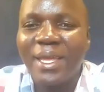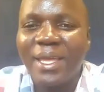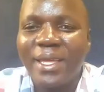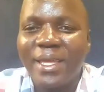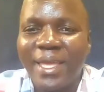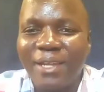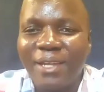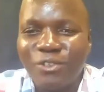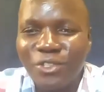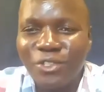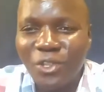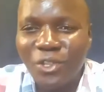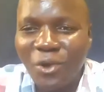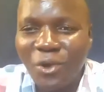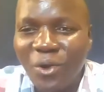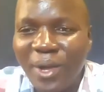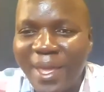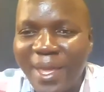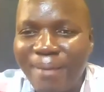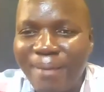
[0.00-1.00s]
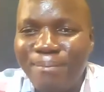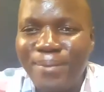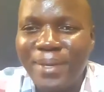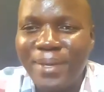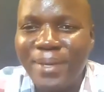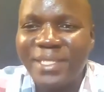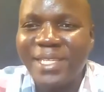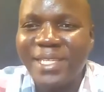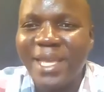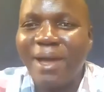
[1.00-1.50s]
Can you draw a
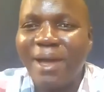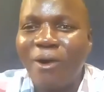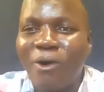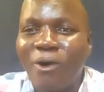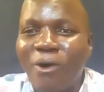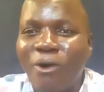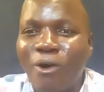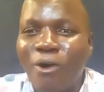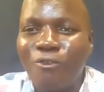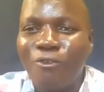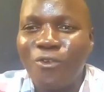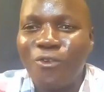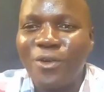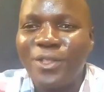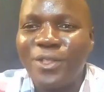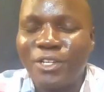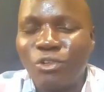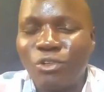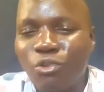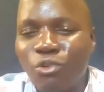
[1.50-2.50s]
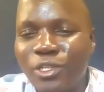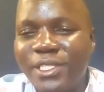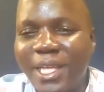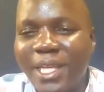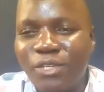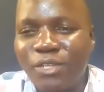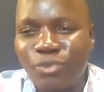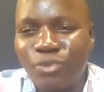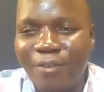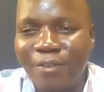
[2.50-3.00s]
picture of the solid
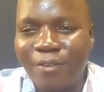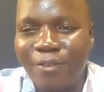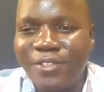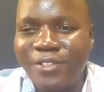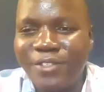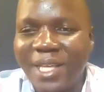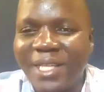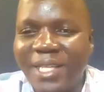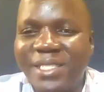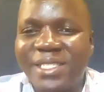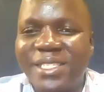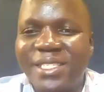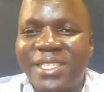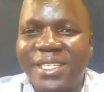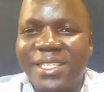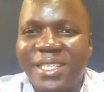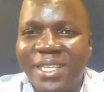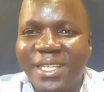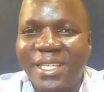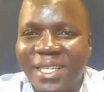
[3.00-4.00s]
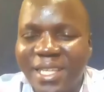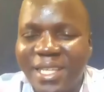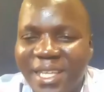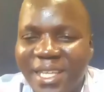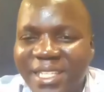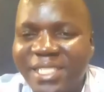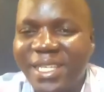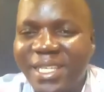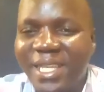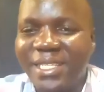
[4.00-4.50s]
that you have just
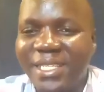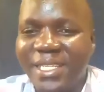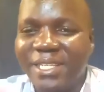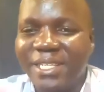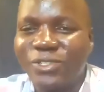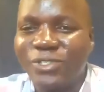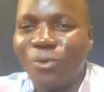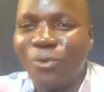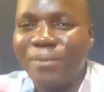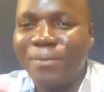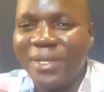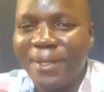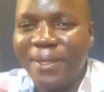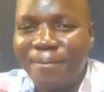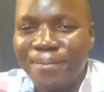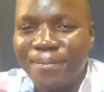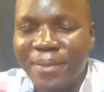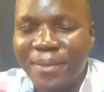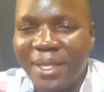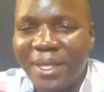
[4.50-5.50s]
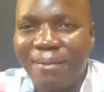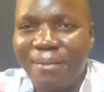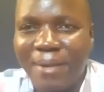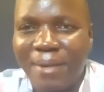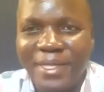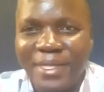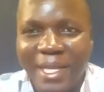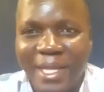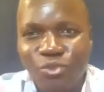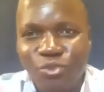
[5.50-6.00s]
indicated to me, but
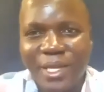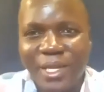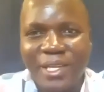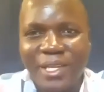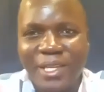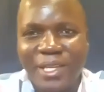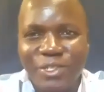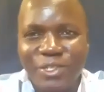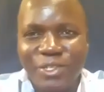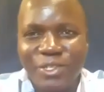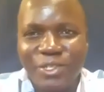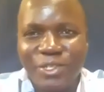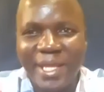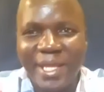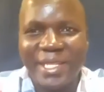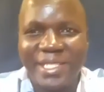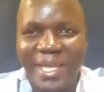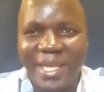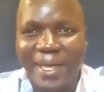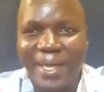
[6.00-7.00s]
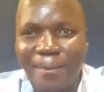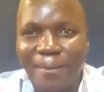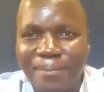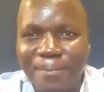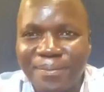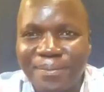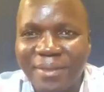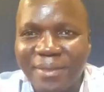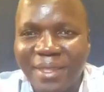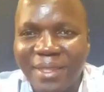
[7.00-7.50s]
that you can do later?
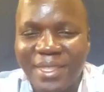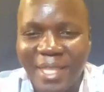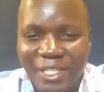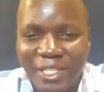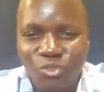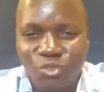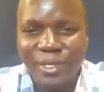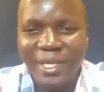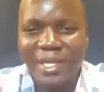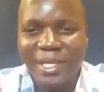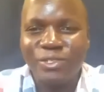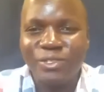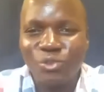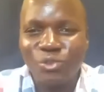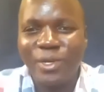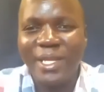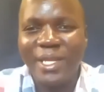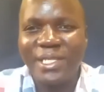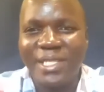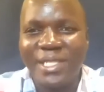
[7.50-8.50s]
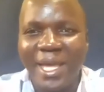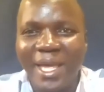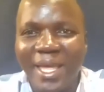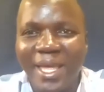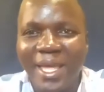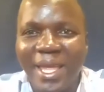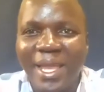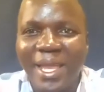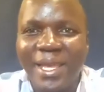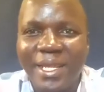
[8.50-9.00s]
That you can do later.
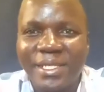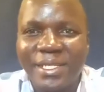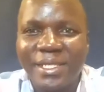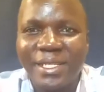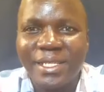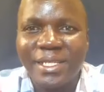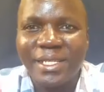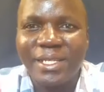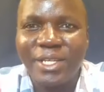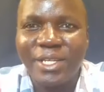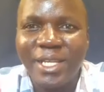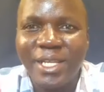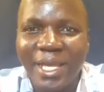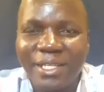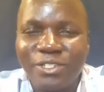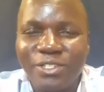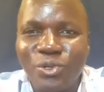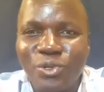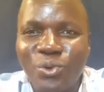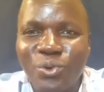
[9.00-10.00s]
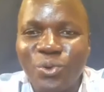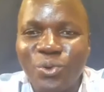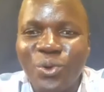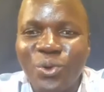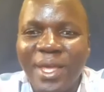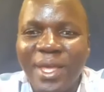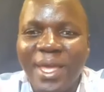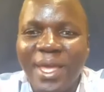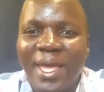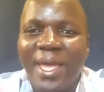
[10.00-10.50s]
Let's get to
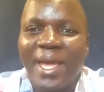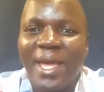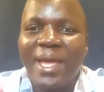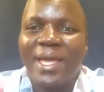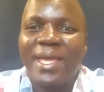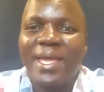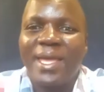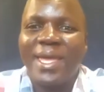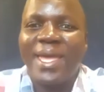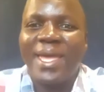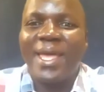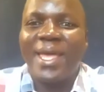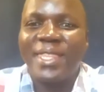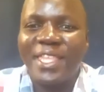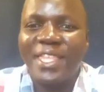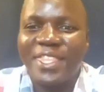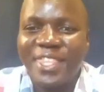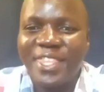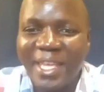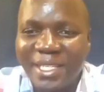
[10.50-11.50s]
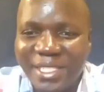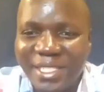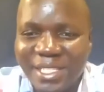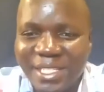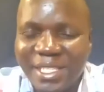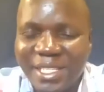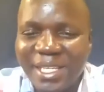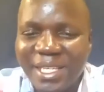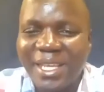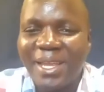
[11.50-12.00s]
the third
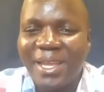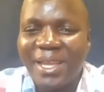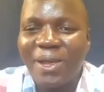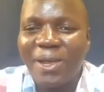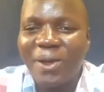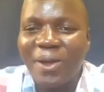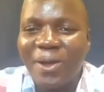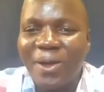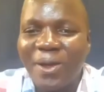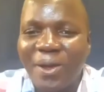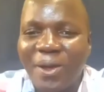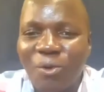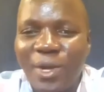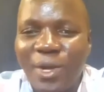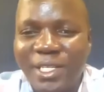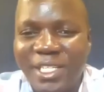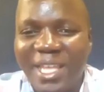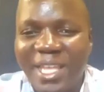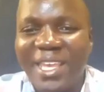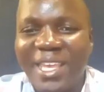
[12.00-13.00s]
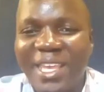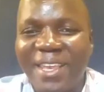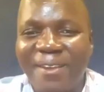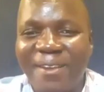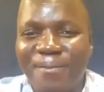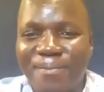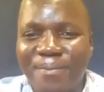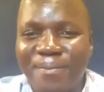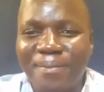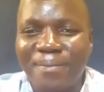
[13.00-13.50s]
question.
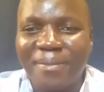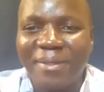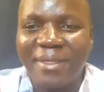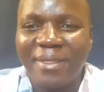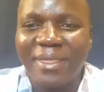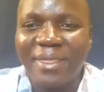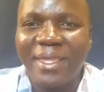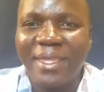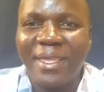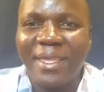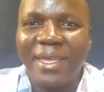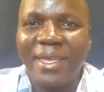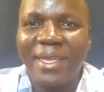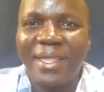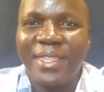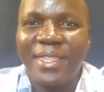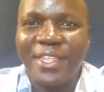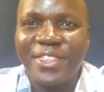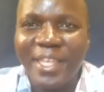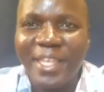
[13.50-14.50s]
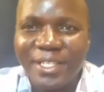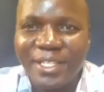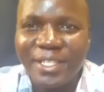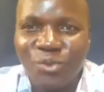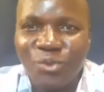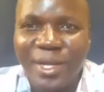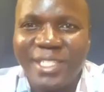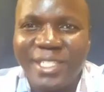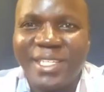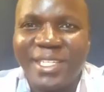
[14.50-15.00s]
The third
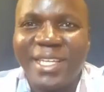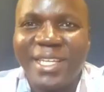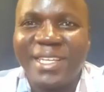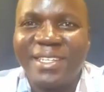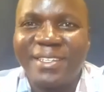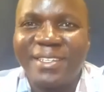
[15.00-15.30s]
question.